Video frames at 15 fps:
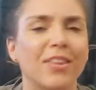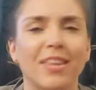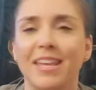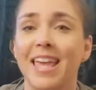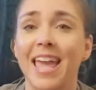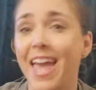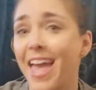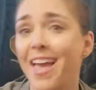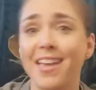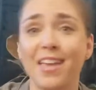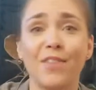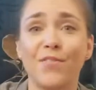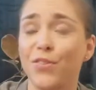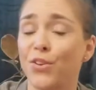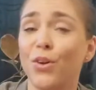That like A,
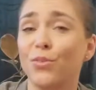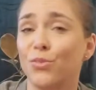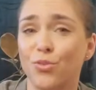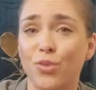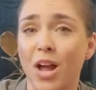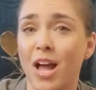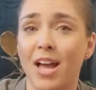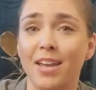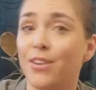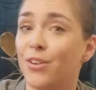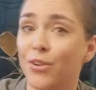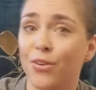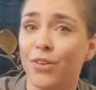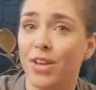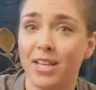if you don't try, you
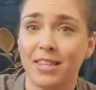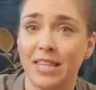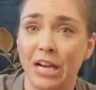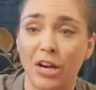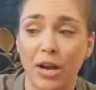don't get there.